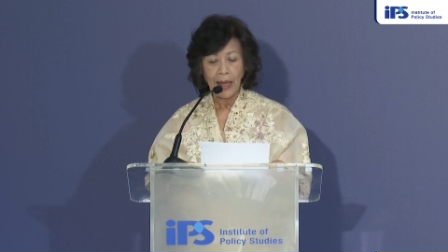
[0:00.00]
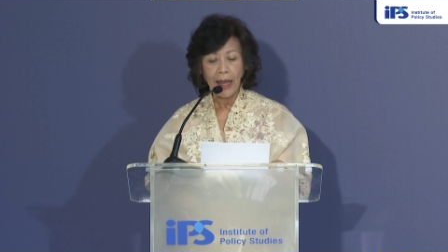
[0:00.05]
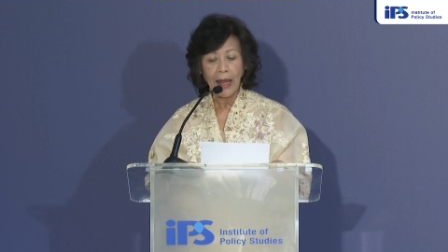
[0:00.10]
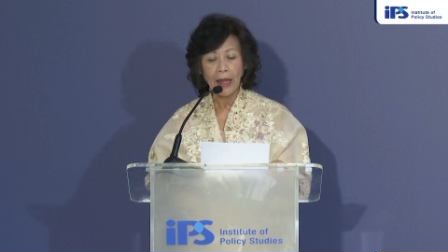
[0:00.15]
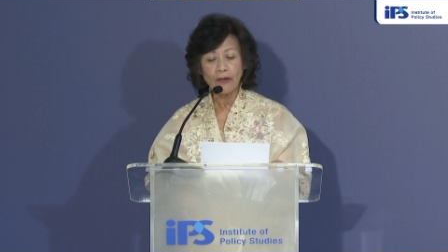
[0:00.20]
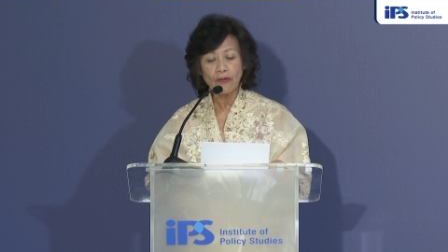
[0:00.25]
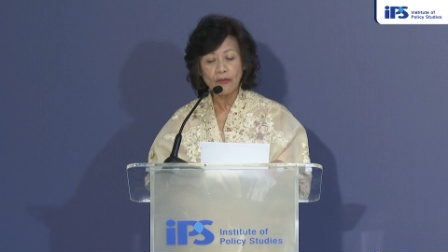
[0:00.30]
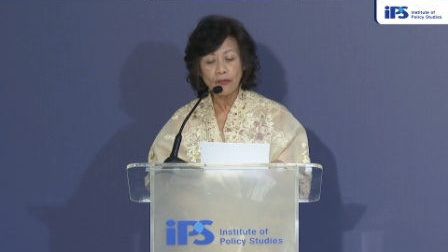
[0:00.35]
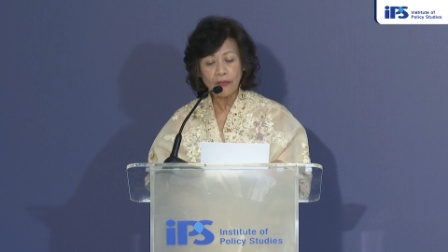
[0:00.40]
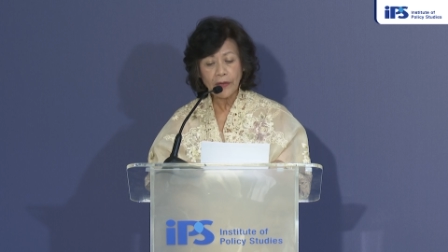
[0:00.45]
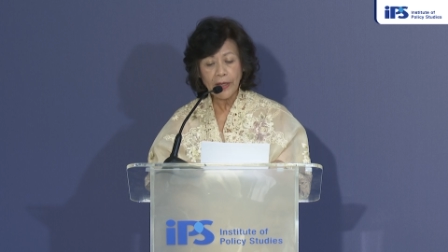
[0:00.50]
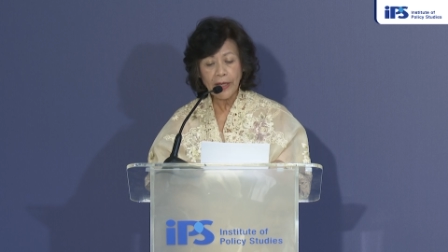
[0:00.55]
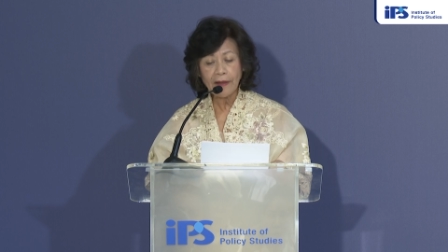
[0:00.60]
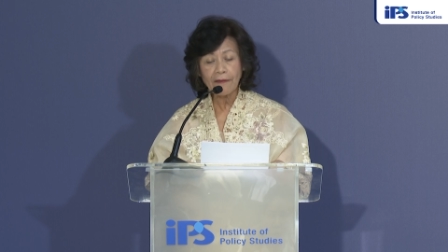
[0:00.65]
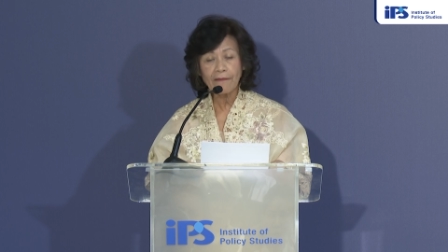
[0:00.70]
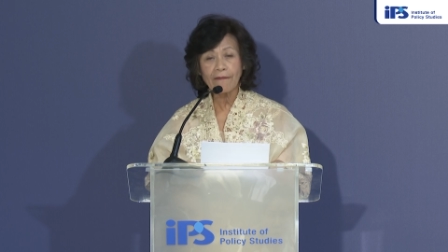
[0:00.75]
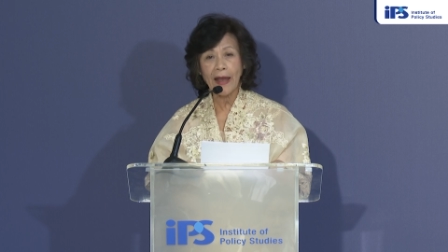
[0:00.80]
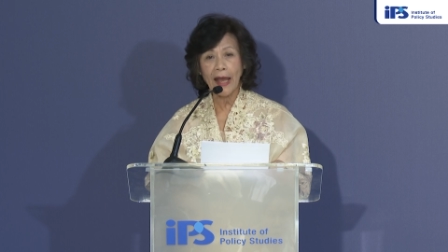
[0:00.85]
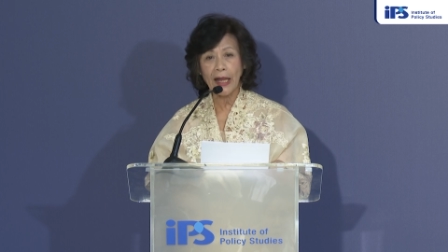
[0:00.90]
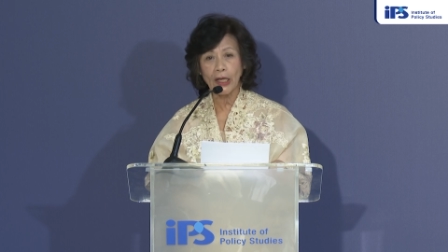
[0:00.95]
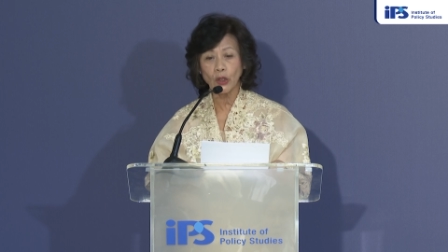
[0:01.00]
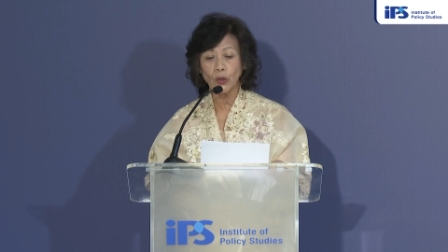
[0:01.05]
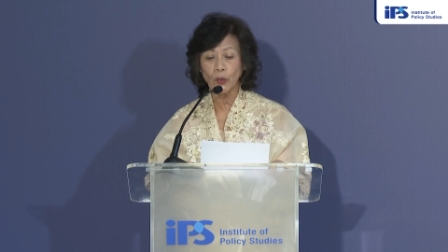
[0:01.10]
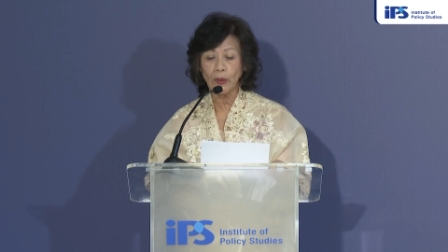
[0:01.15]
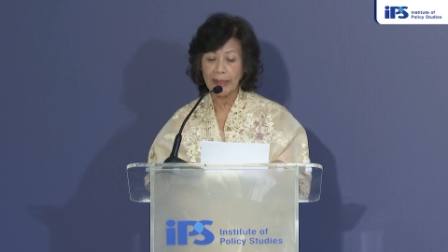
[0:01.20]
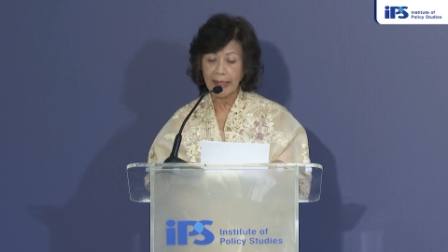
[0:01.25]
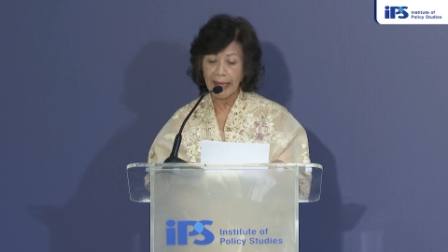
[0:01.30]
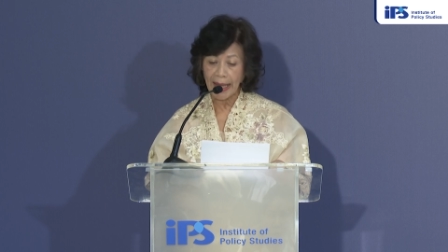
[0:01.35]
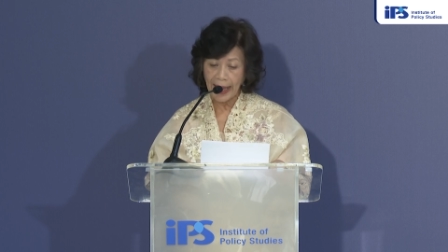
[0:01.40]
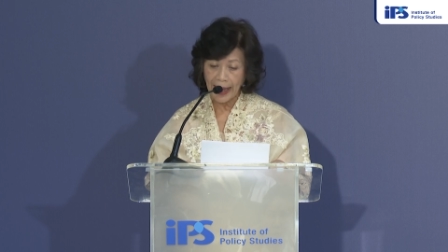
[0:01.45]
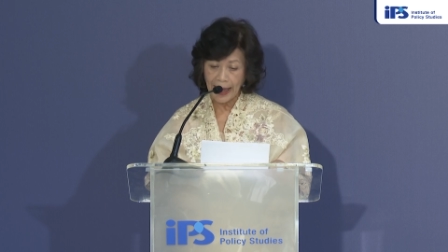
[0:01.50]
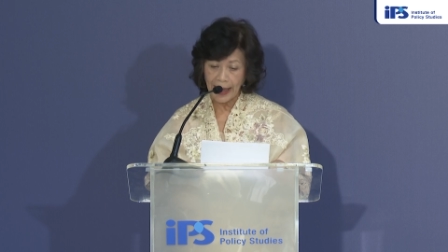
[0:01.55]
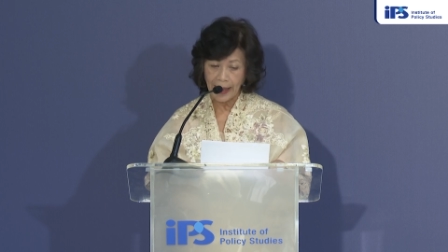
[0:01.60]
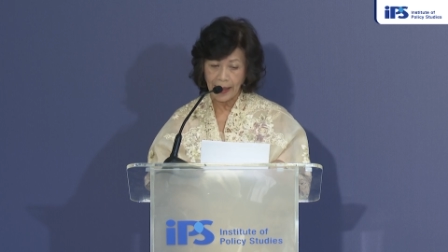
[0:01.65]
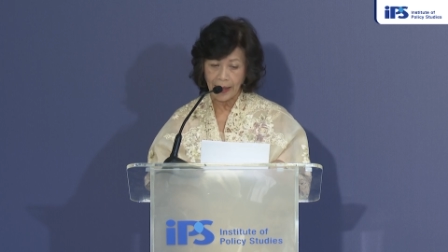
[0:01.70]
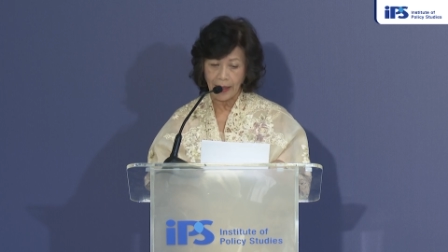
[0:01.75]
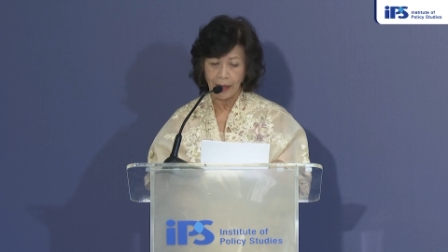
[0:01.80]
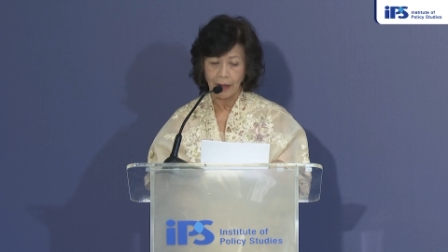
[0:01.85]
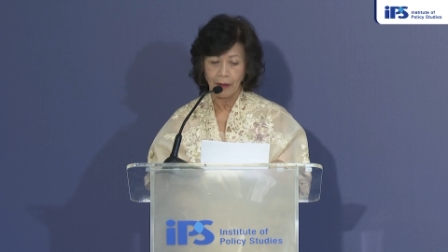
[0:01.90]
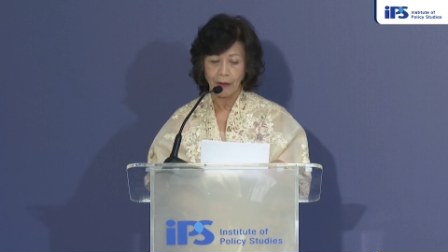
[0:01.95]
and revalue
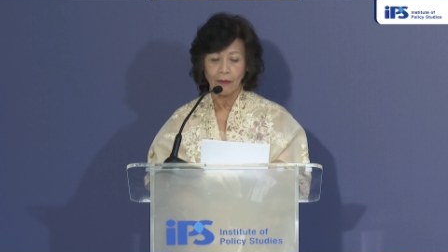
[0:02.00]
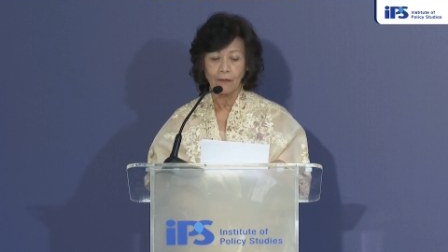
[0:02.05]
care